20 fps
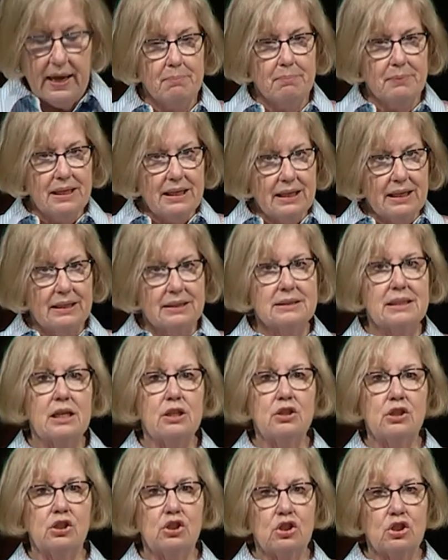means
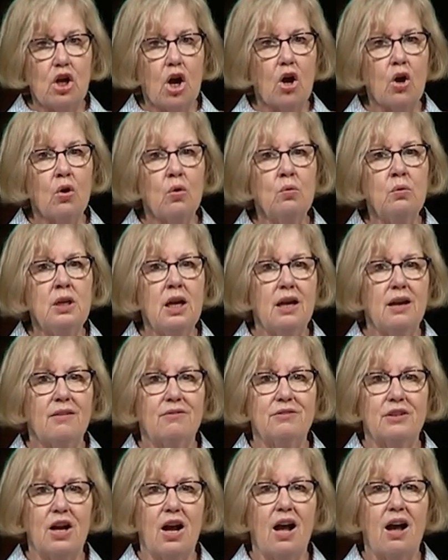stone
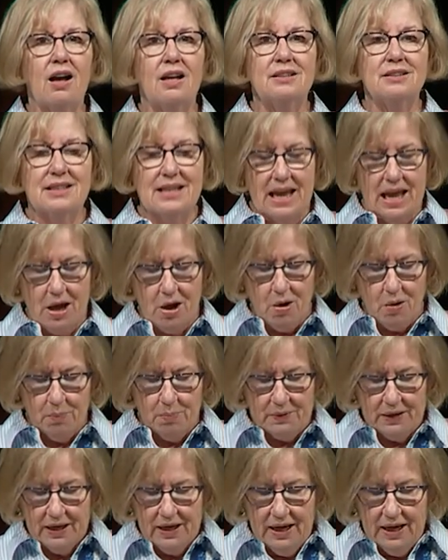of God's
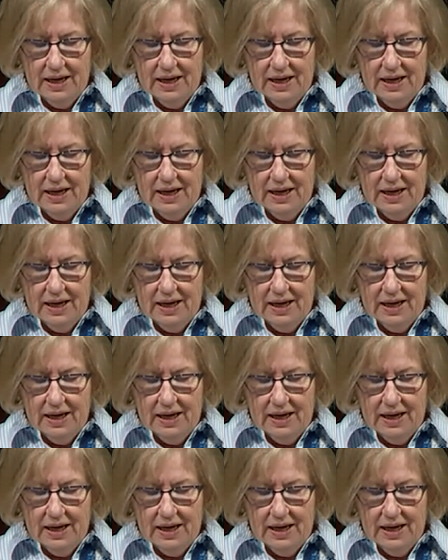help.